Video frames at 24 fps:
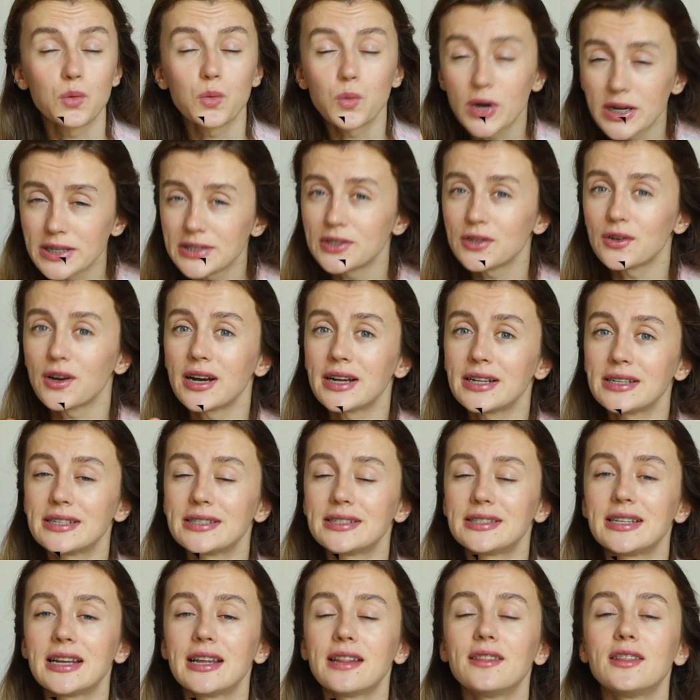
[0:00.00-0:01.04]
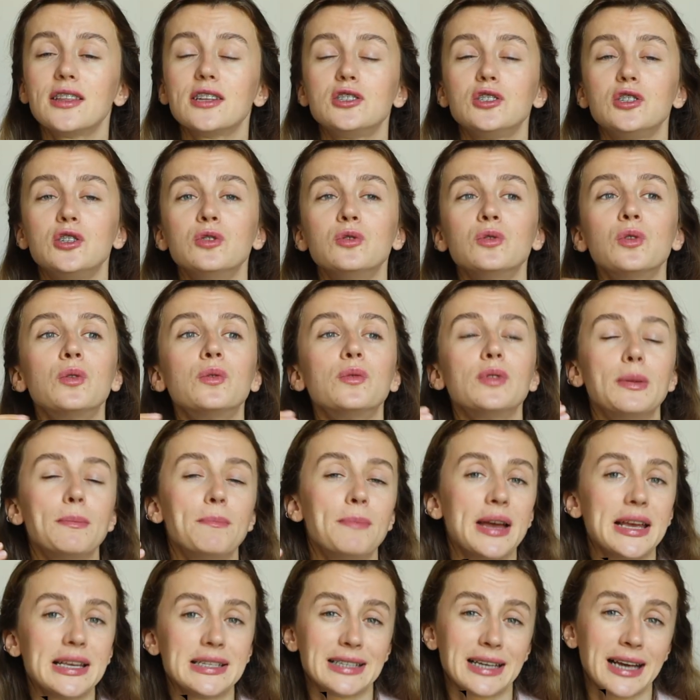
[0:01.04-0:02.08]
Once you understand that you know the
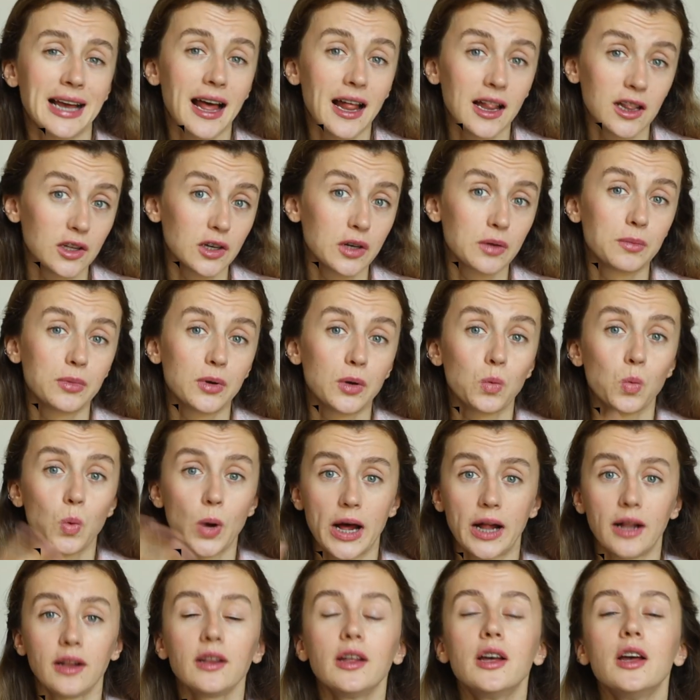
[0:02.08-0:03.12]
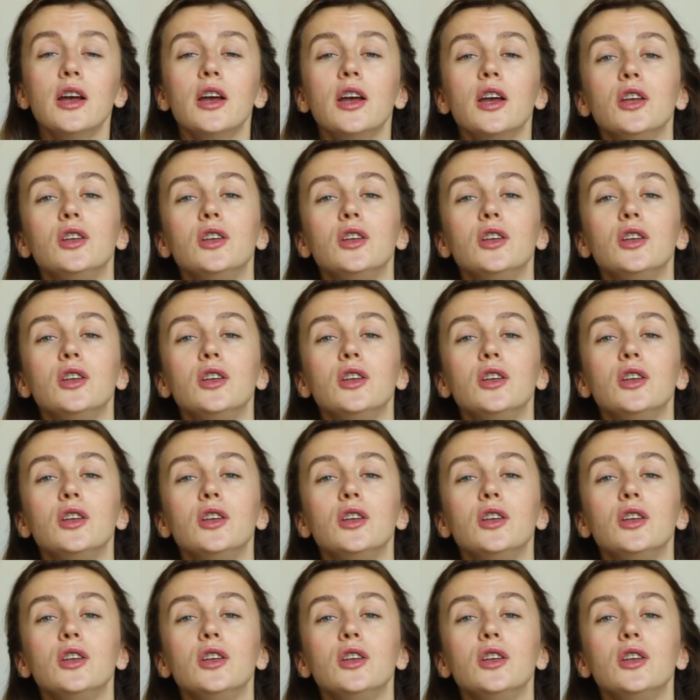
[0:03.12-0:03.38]
basic algebra well,